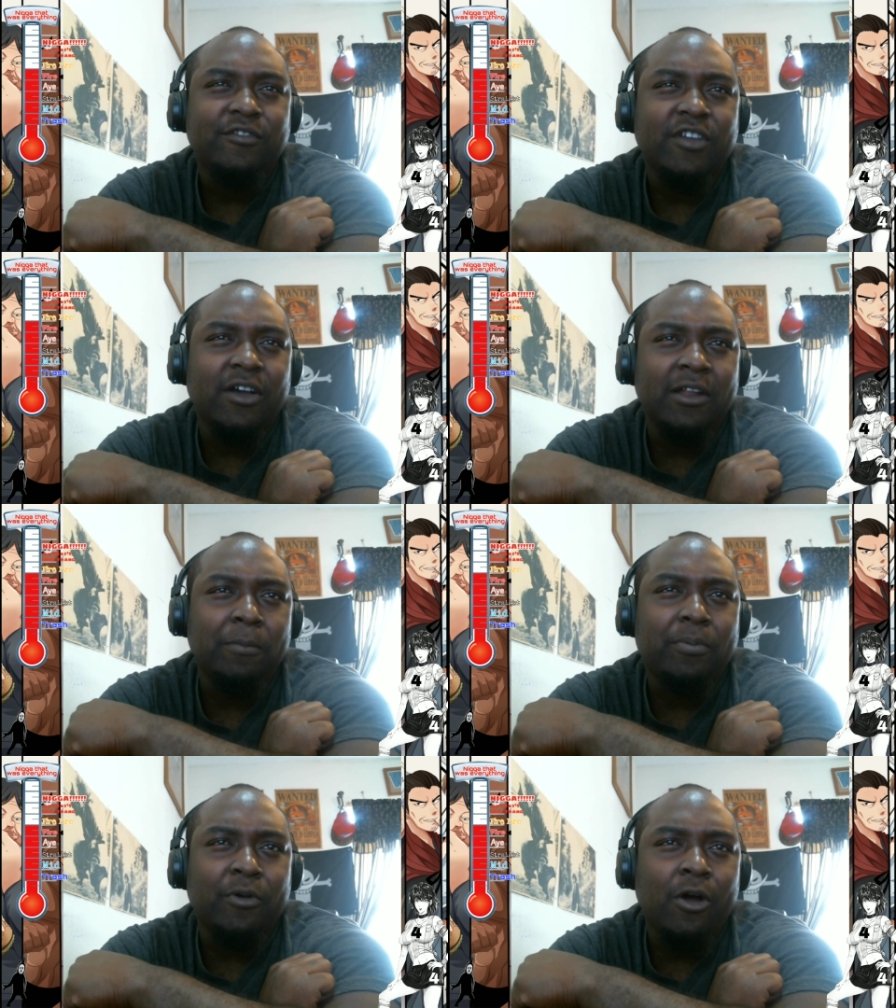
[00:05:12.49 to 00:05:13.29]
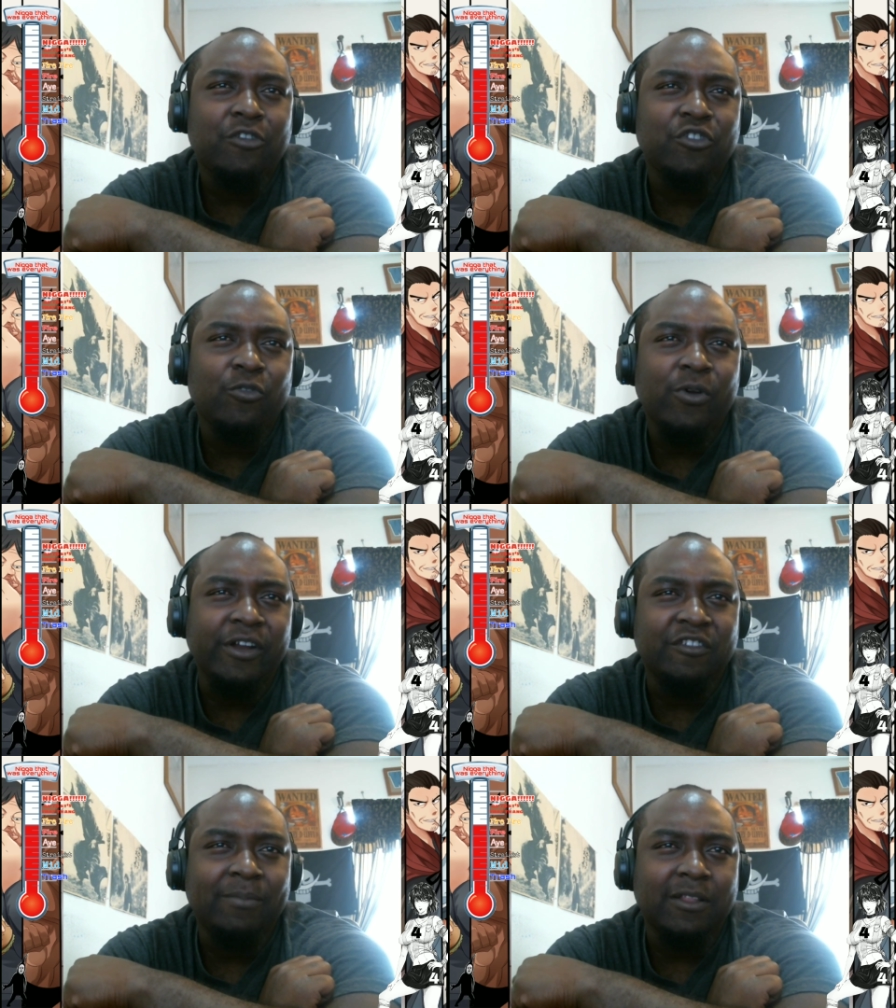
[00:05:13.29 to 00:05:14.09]
Child Emperor also
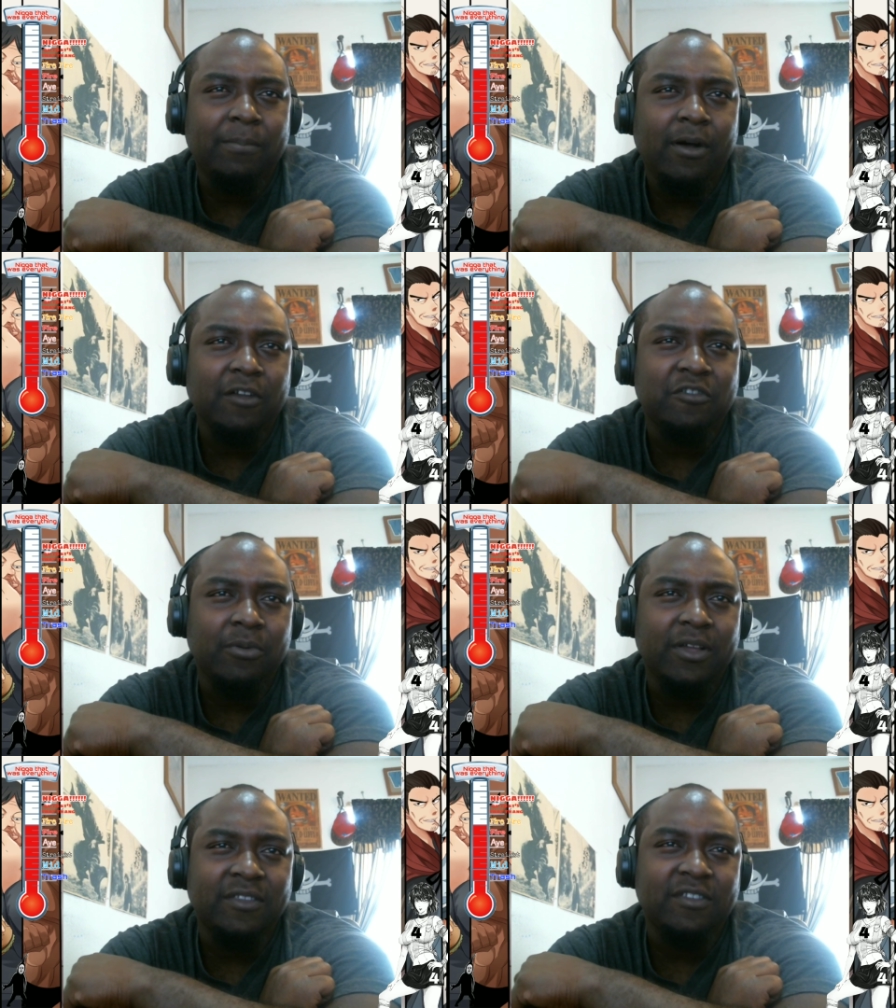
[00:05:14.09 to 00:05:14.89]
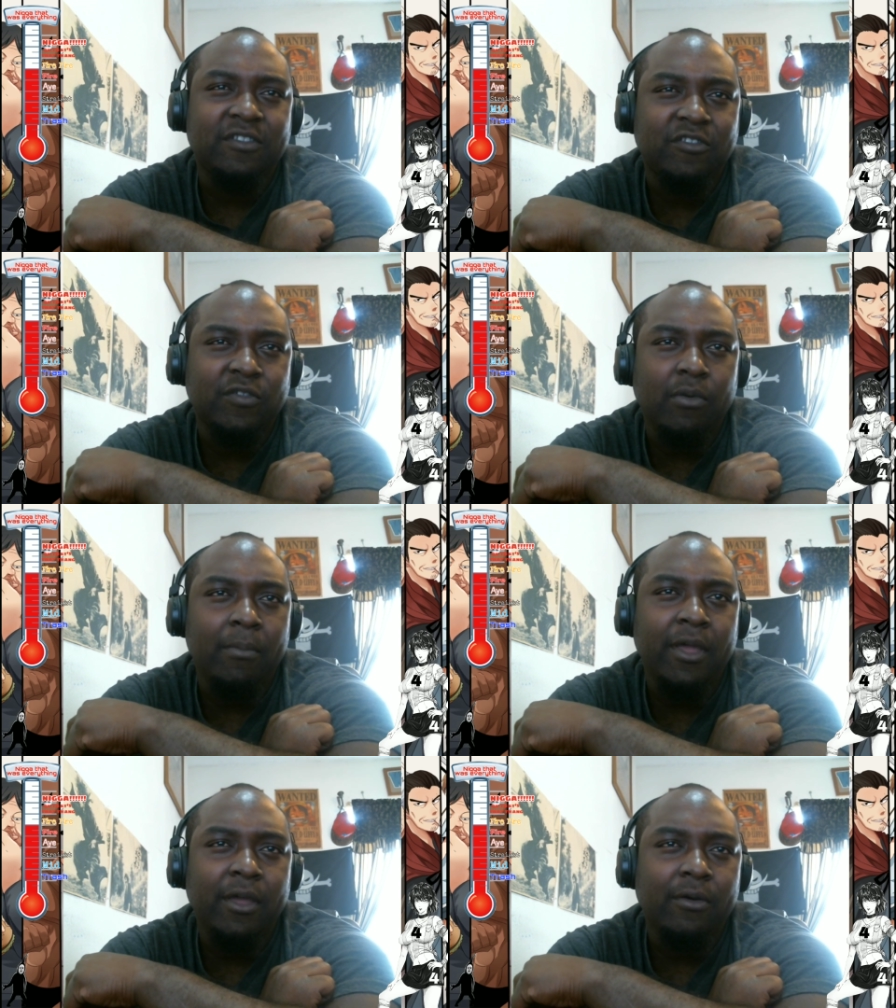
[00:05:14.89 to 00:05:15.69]
worries about the possible existence of a
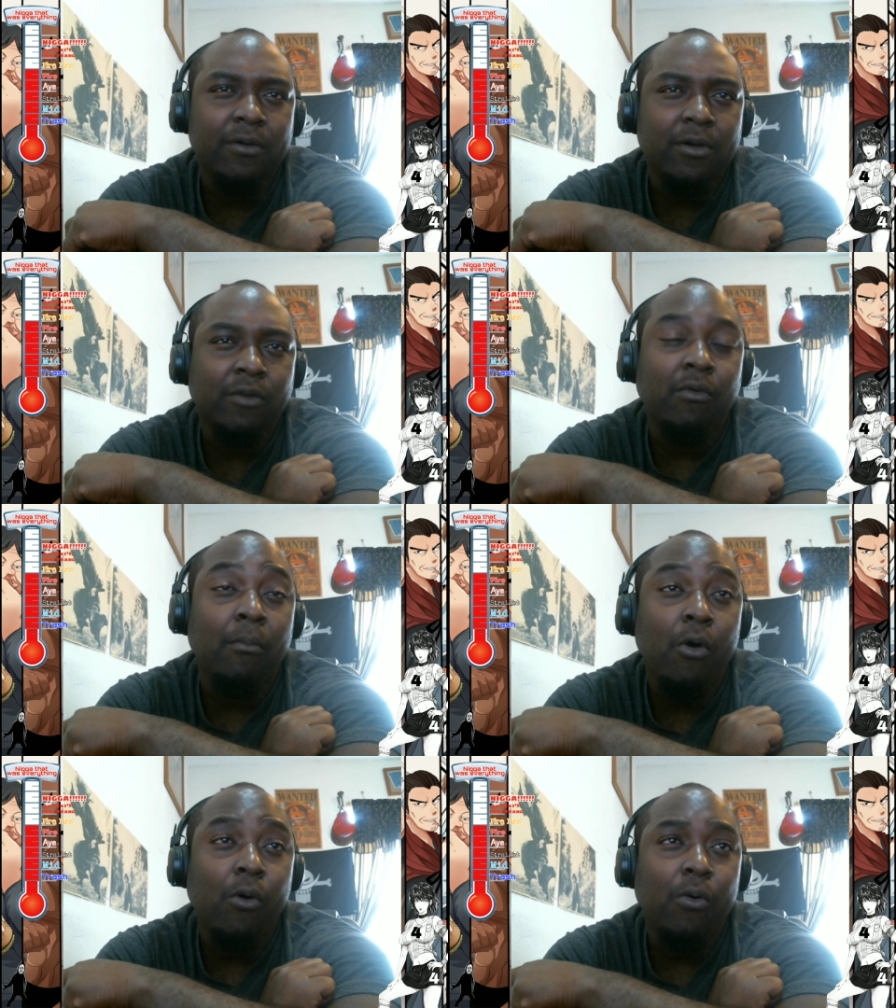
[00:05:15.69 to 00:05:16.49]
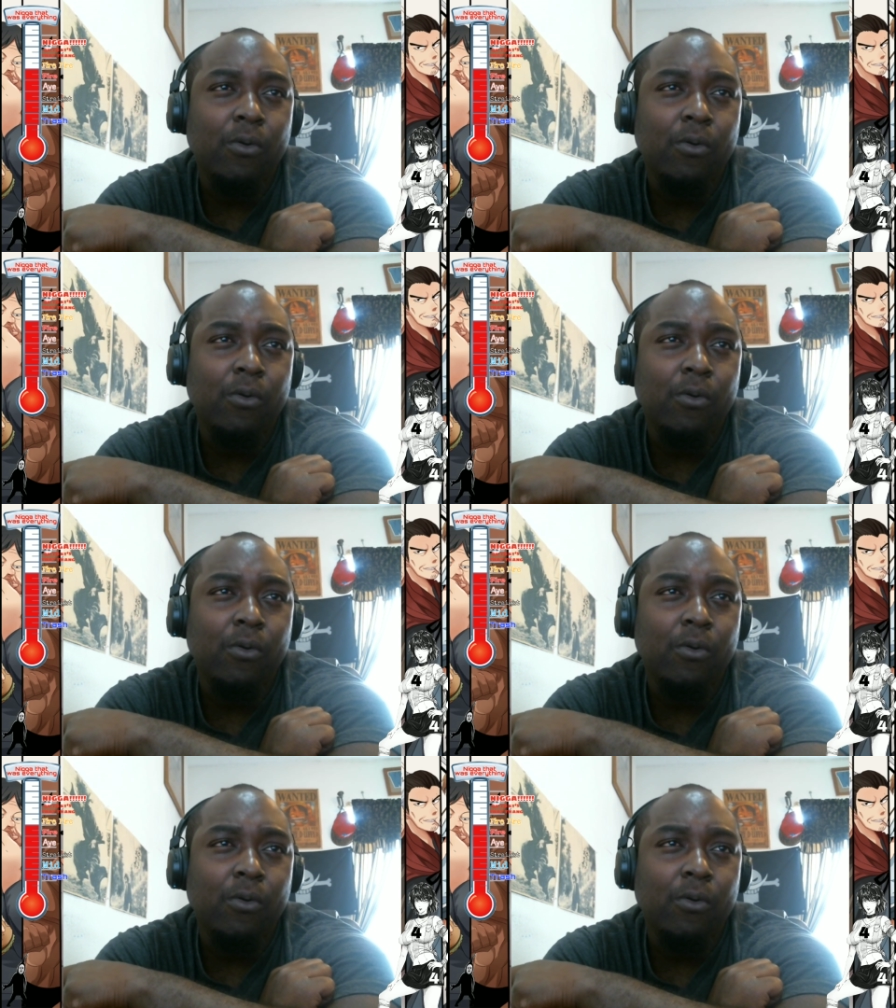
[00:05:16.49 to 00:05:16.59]
male, of a mole.